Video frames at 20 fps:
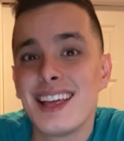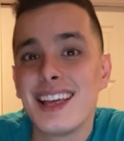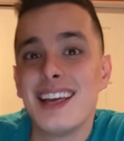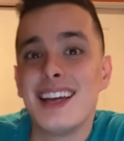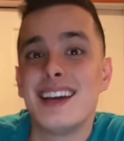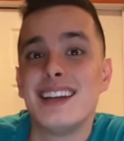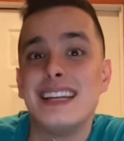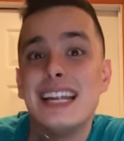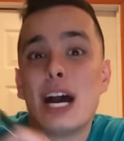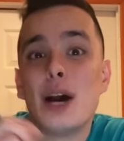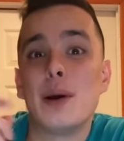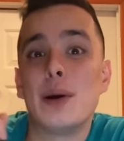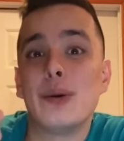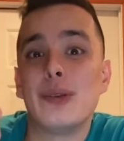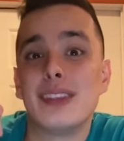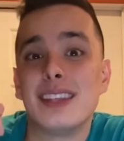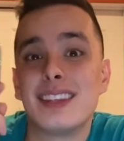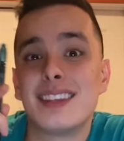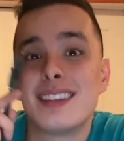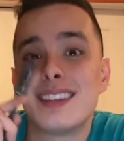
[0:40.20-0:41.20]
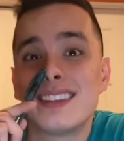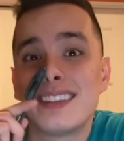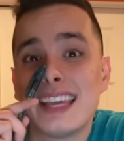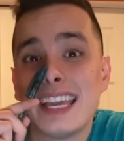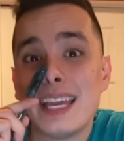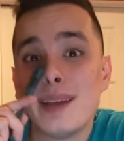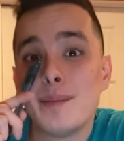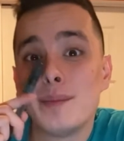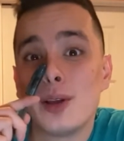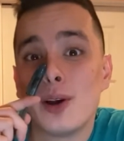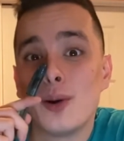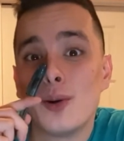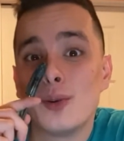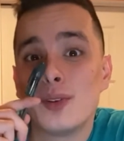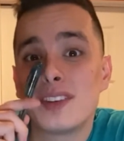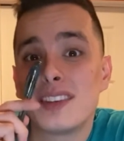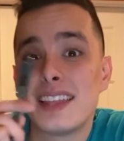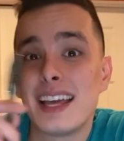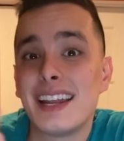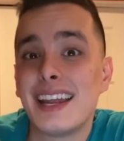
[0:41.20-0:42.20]
Now, it was this same
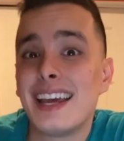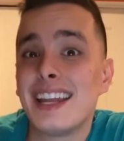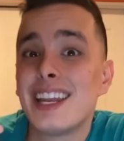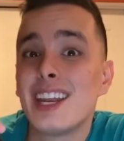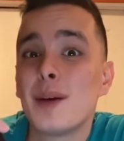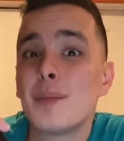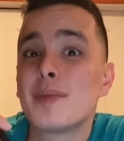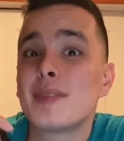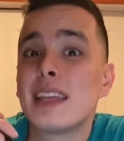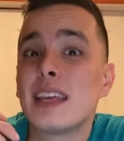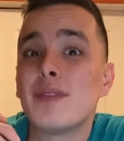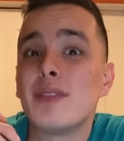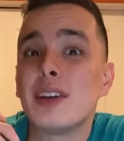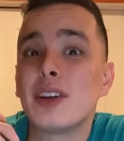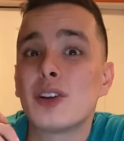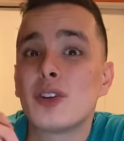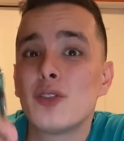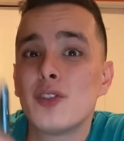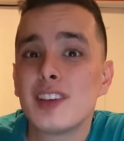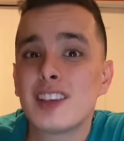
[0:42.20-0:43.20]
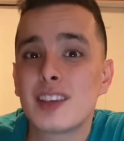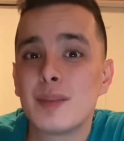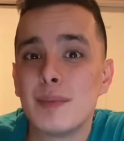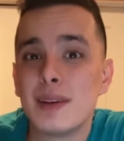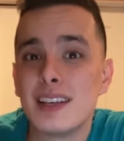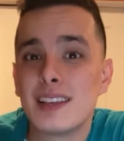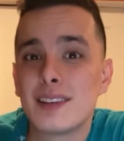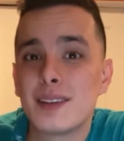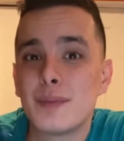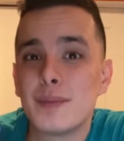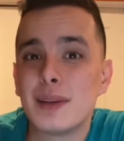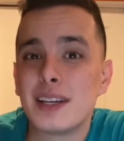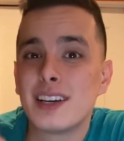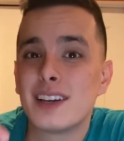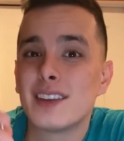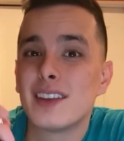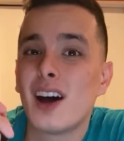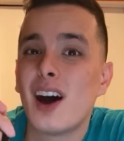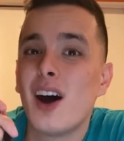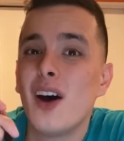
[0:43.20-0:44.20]
nose that ended up saving Christmas
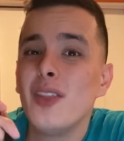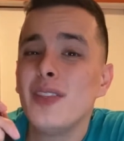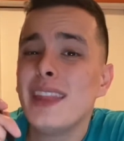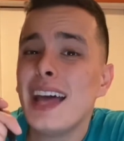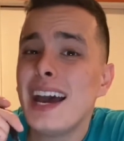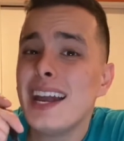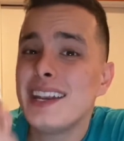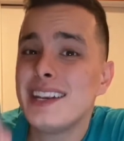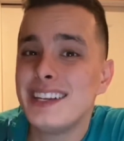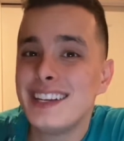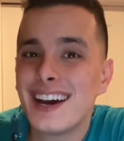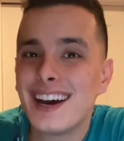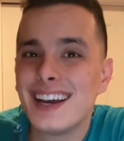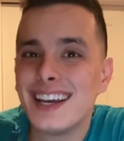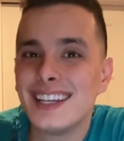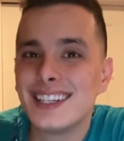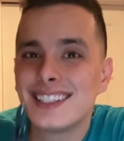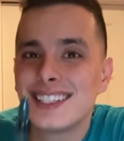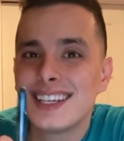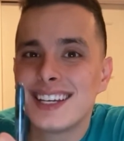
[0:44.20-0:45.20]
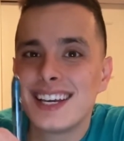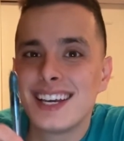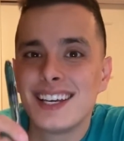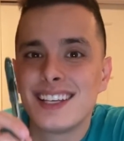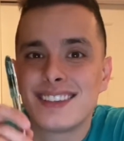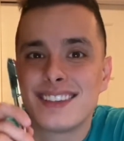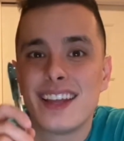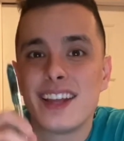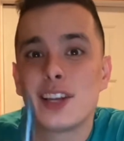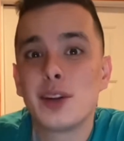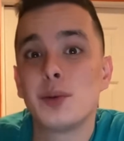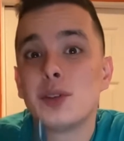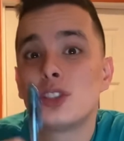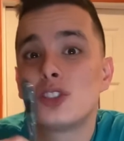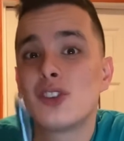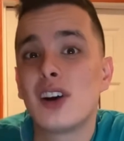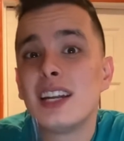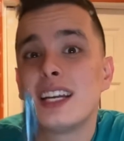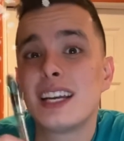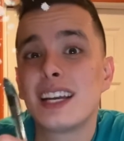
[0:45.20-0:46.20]
because on that night, Santa was
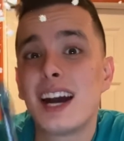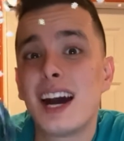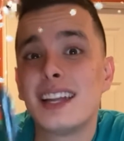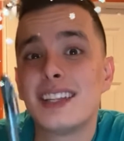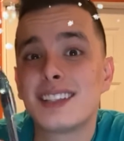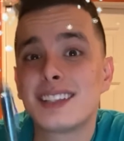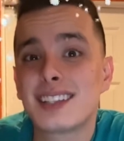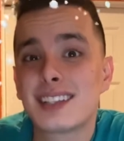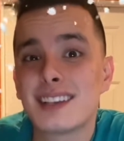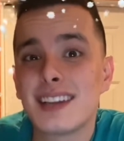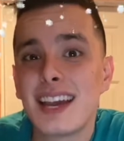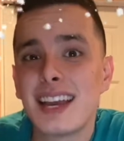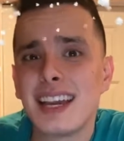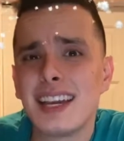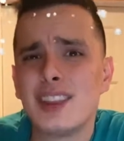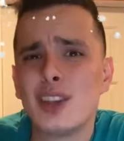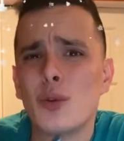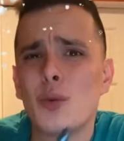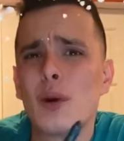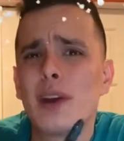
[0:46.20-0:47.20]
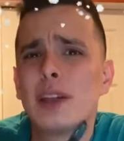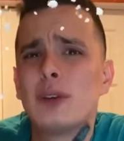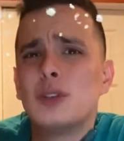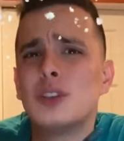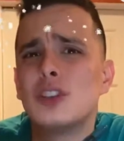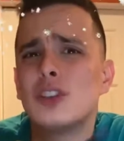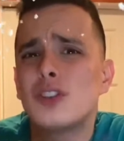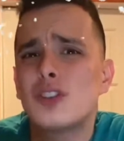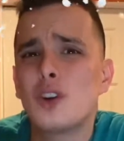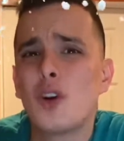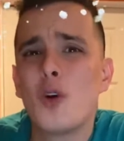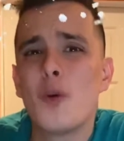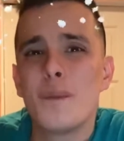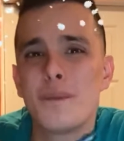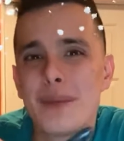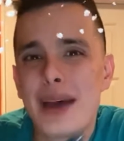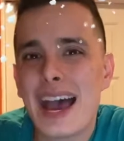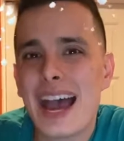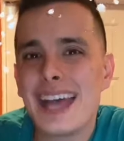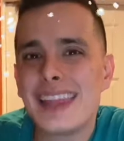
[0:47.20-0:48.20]
trying to guide his sleigh and the weather was so
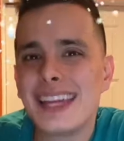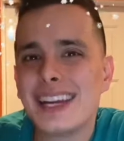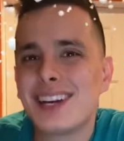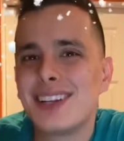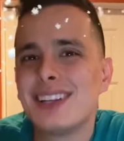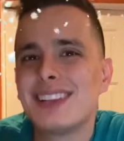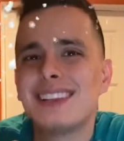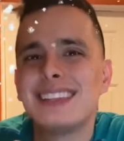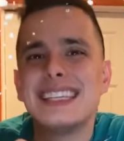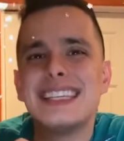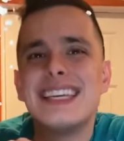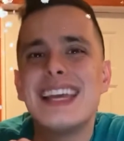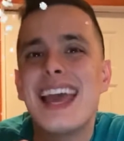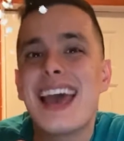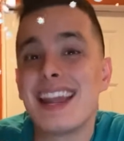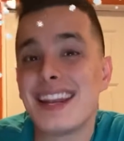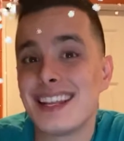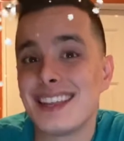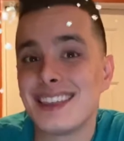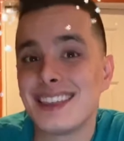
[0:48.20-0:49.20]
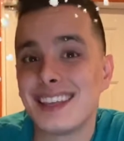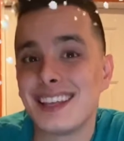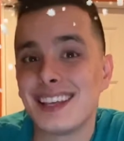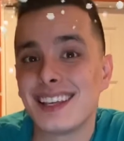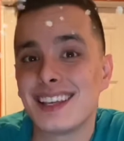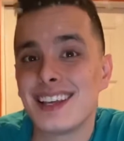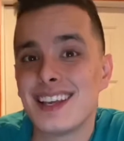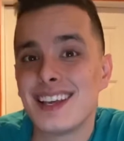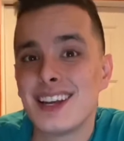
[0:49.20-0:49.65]
bad they couldn't see anything.